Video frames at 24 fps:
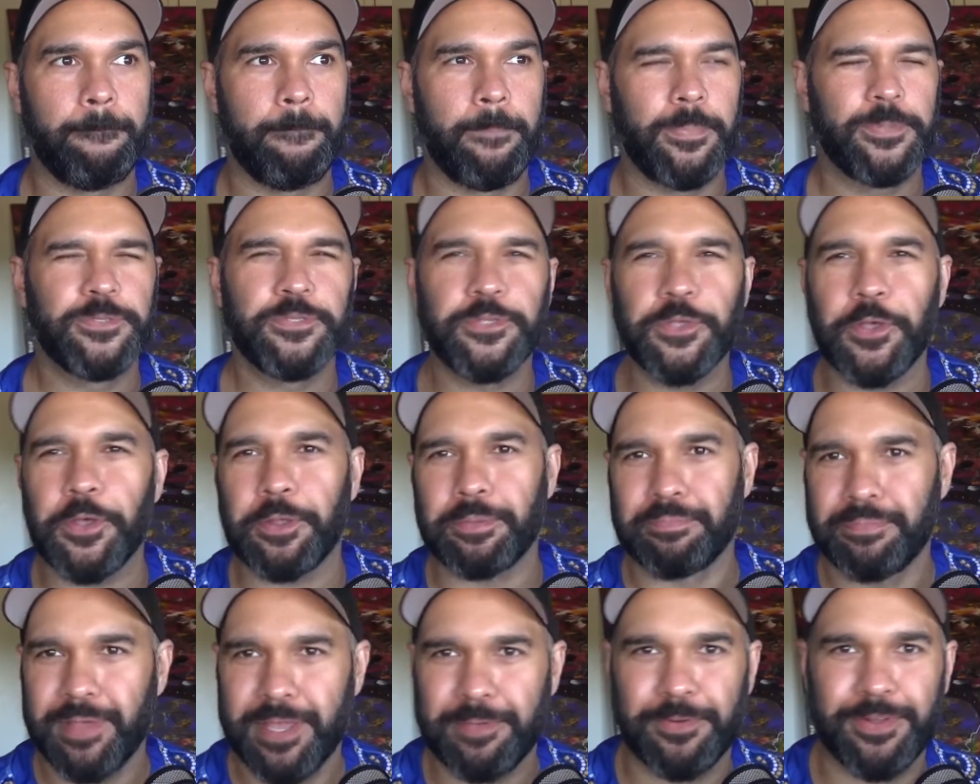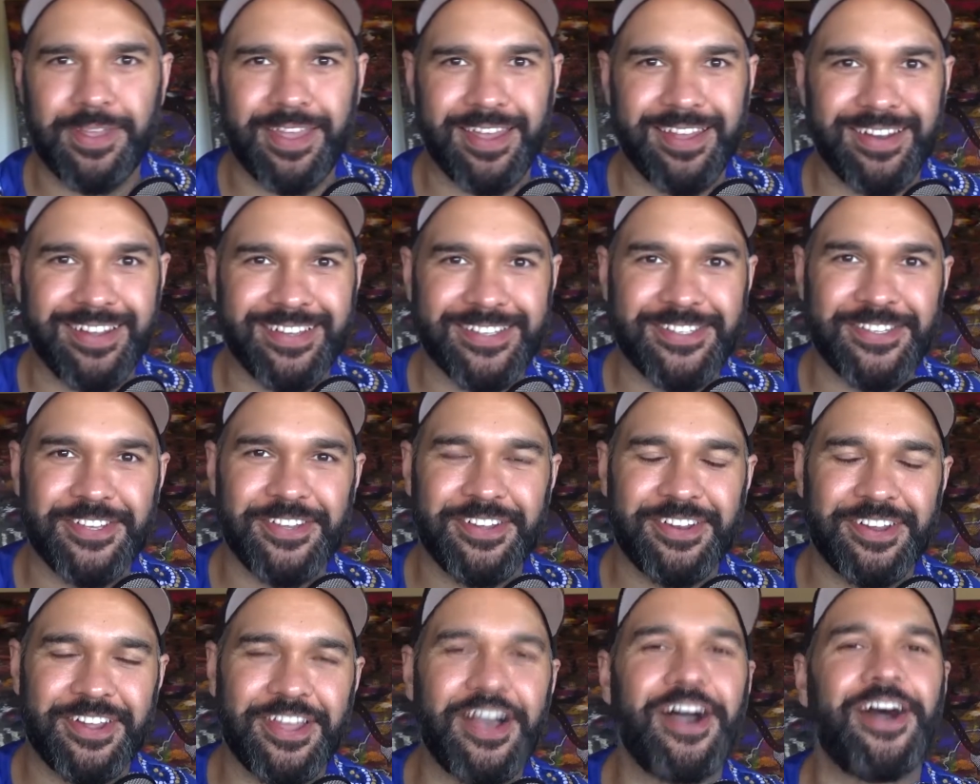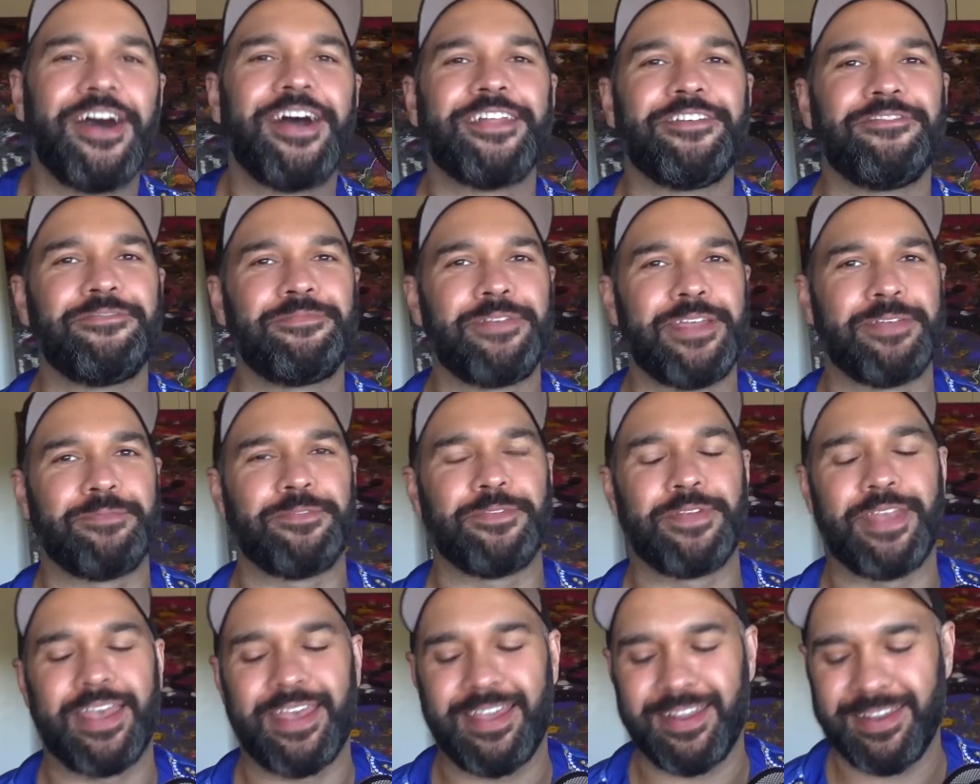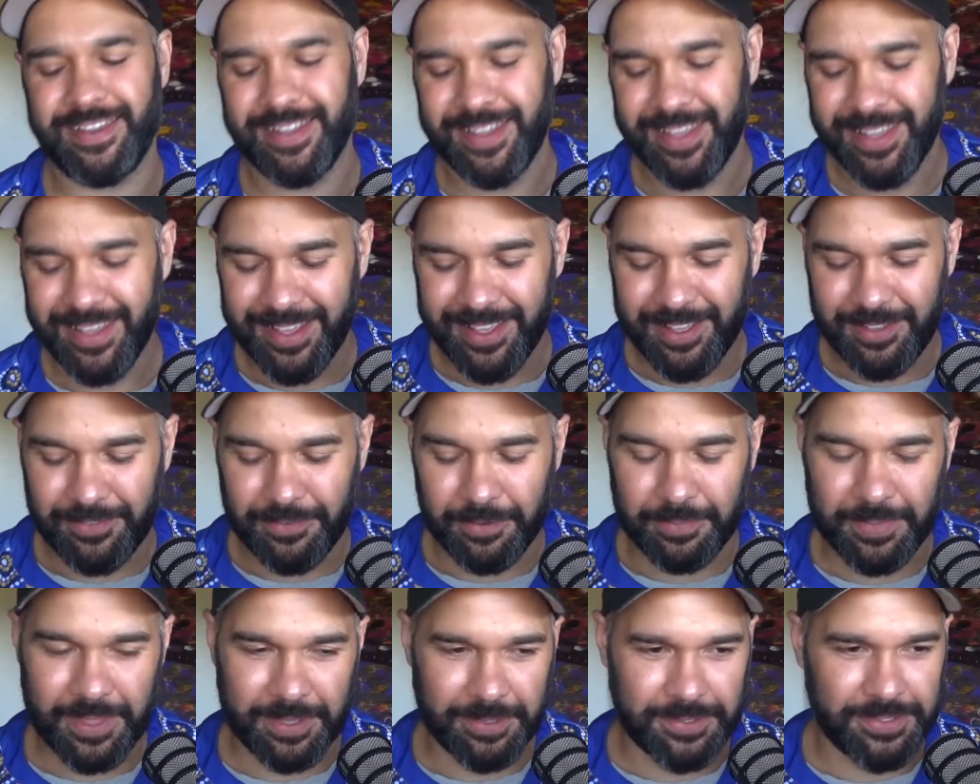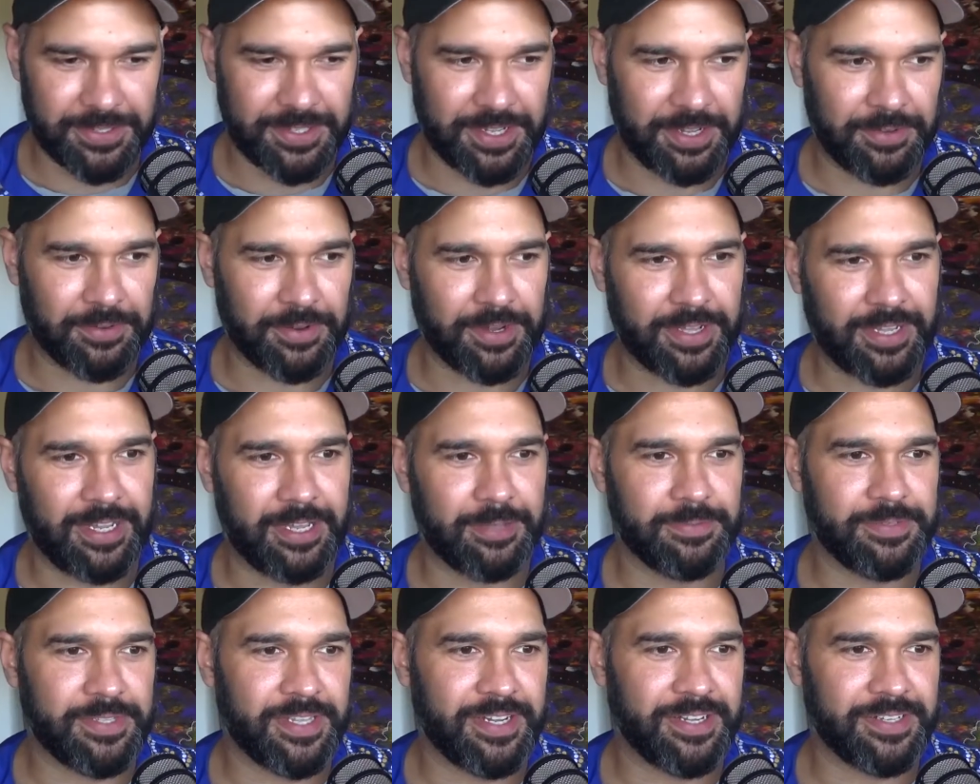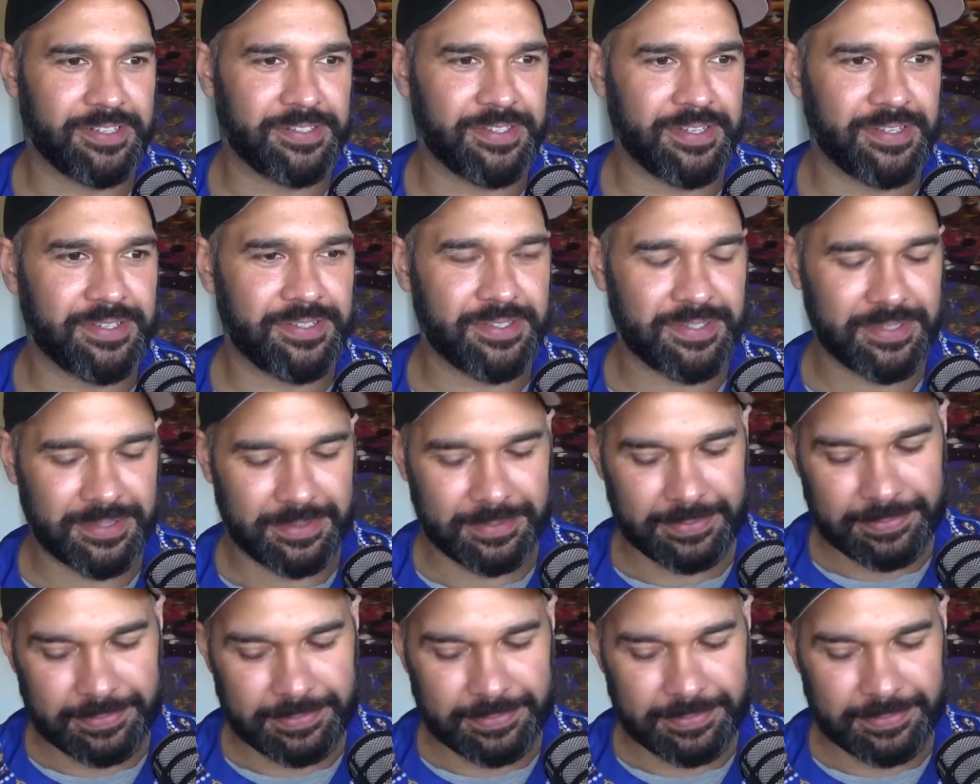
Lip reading: Certain people can, a certain kind of people can, from those secret clubs that exist.